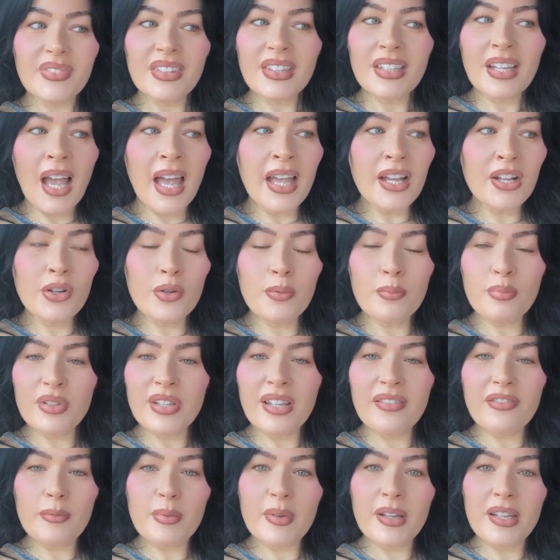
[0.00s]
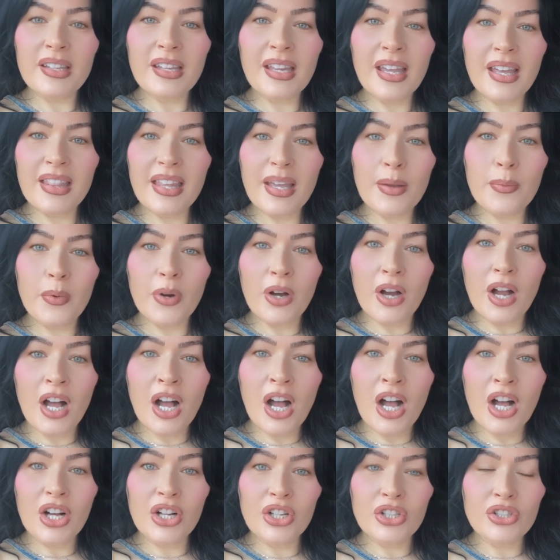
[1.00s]
I couldn't believe it, but yeah, they were a
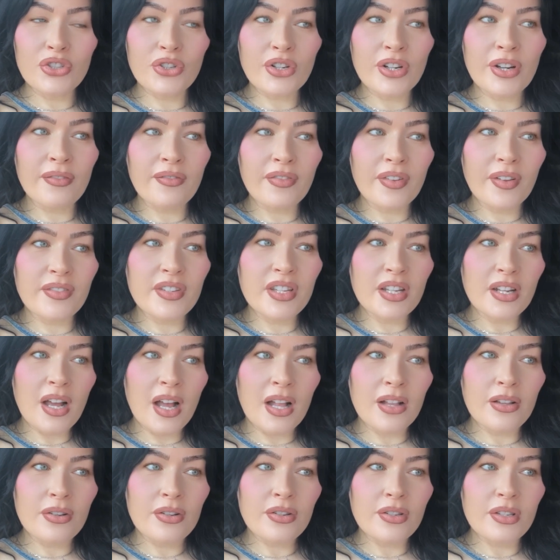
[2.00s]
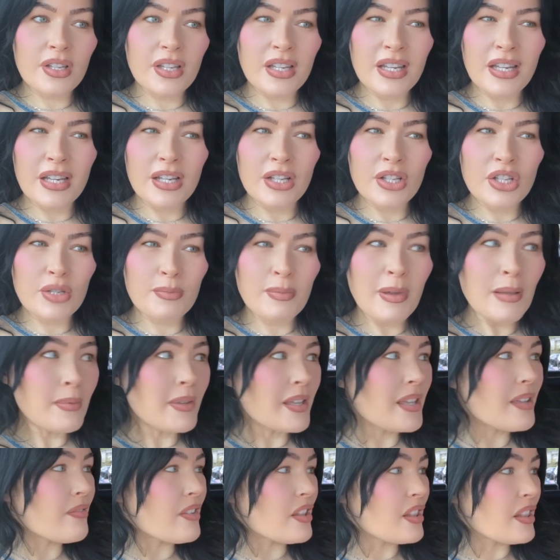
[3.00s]
hundred fifty dollars each,
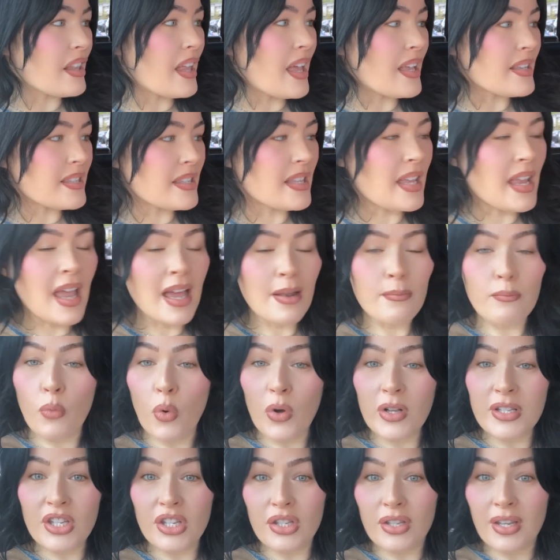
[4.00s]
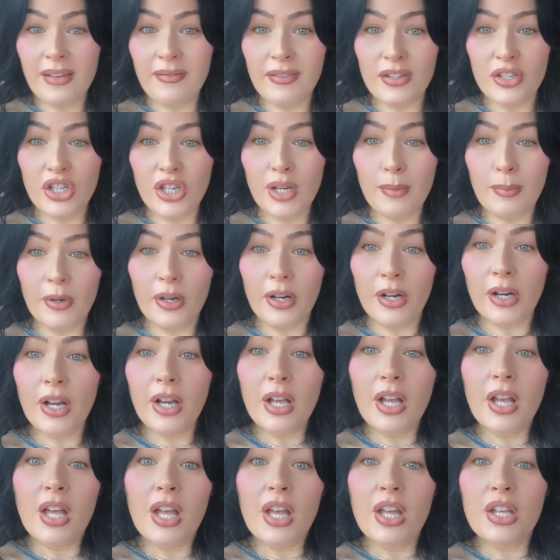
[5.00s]
maybe even less. They had ones even cheaper.
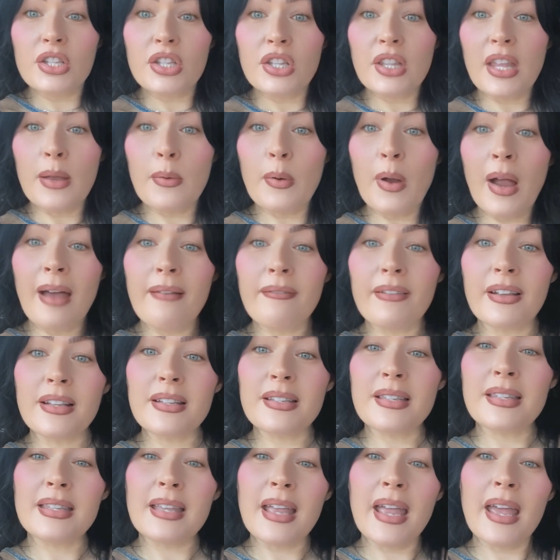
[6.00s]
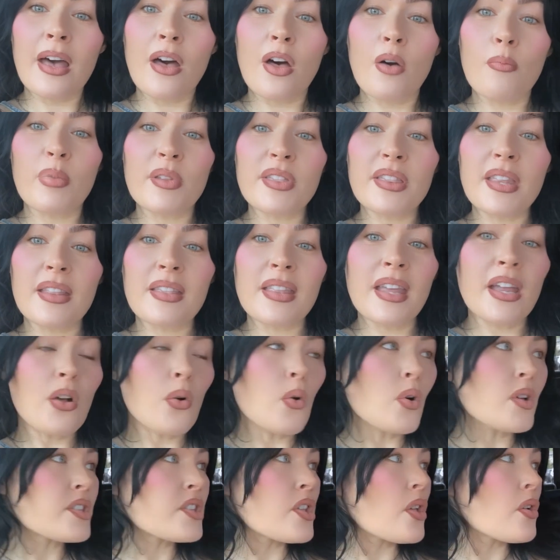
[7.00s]
They were having a sale, but then they
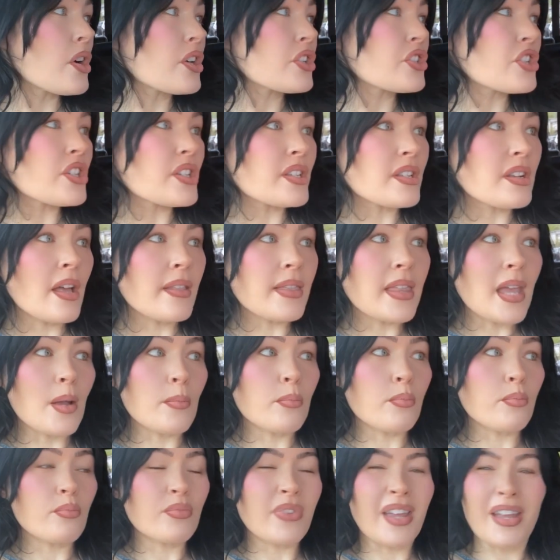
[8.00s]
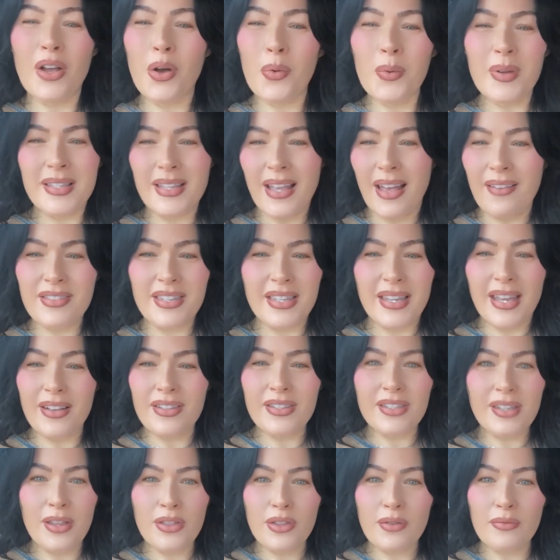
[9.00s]
also are just not that, they always have
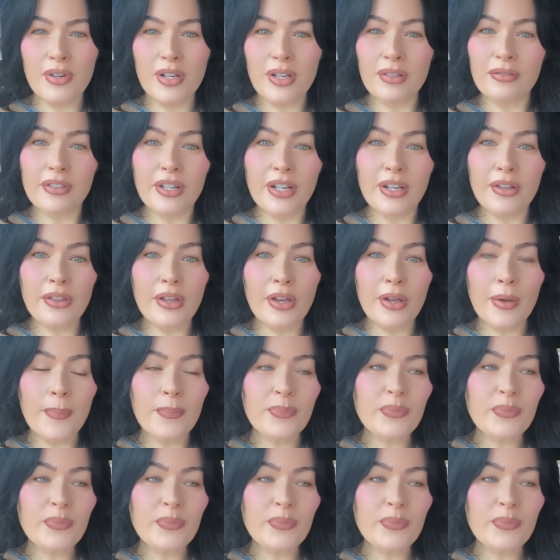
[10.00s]
sales on the RealReal though.